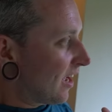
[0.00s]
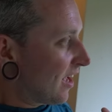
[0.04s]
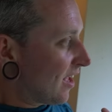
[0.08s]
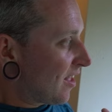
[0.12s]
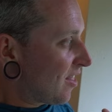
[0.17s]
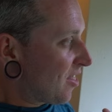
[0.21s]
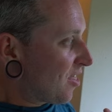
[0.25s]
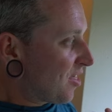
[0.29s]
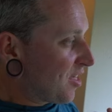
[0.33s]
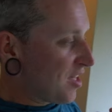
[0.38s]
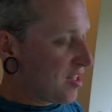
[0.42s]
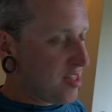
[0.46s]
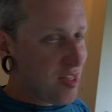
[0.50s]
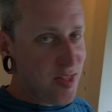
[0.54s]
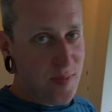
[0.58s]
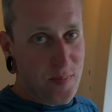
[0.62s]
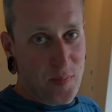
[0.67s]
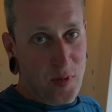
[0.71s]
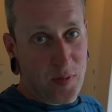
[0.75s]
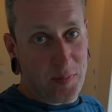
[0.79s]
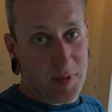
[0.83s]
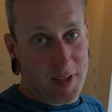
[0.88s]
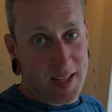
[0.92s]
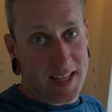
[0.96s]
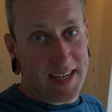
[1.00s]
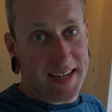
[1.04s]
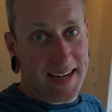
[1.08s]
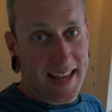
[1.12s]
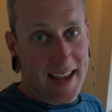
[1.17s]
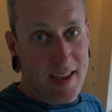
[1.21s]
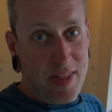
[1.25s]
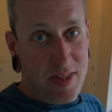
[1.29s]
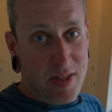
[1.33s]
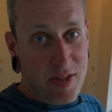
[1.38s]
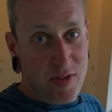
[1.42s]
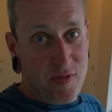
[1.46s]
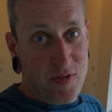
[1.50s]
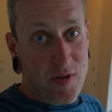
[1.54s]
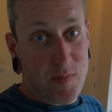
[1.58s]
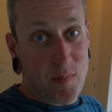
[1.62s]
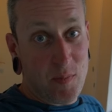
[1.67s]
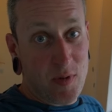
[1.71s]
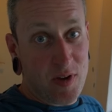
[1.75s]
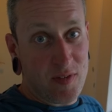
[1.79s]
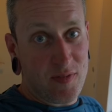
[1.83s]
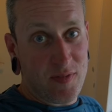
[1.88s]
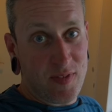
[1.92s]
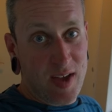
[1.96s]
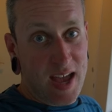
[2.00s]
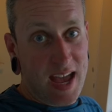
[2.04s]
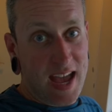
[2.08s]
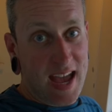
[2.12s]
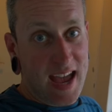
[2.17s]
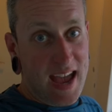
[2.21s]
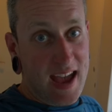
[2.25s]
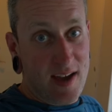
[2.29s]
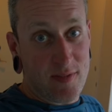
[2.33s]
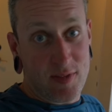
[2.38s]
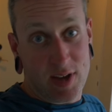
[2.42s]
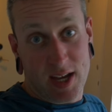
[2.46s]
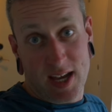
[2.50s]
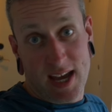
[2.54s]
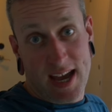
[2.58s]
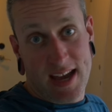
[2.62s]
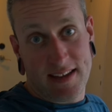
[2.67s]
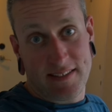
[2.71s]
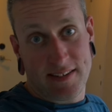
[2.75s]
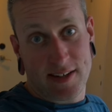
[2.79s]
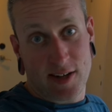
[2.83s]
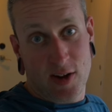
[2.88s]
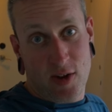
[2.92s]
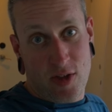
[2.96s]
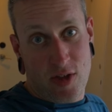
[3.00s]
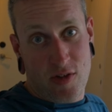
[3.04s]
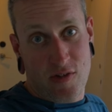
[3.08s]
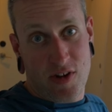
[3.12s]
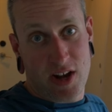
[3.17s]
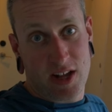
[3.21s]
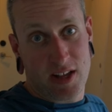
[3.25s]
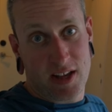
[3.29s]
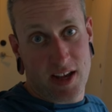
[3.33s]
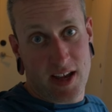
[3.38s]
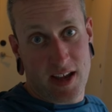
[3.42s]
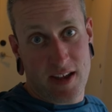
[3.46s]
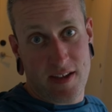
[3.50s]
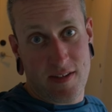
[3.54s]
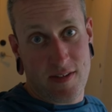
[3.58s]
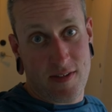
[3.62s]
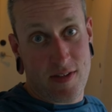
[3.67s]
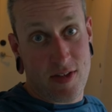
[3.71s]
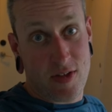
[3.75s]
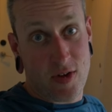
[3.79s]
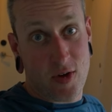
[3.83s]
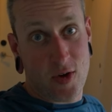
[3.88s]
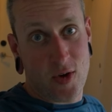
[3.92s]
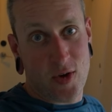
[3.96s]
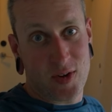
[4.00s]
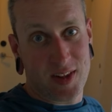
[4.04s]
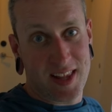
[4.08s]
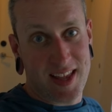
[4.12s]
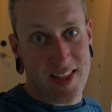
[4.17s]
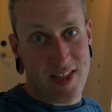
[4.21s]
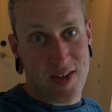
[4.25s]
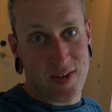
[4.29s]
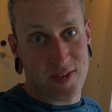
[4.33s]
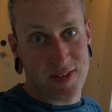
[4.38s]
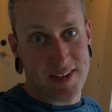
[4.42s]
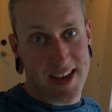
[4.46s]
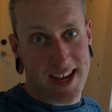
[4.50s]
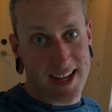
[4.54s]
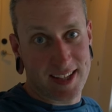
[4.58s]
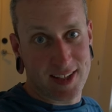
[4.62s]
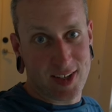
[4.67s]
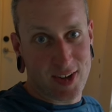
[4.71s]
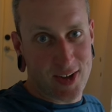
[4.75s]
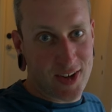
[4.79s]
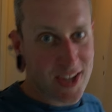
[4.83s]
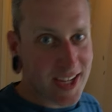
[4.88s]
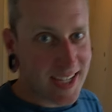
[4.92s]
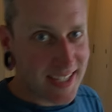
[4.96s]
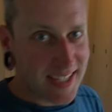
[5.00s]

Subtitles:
it's probably the nicest room we've ever had in Australia. So let's go take a look.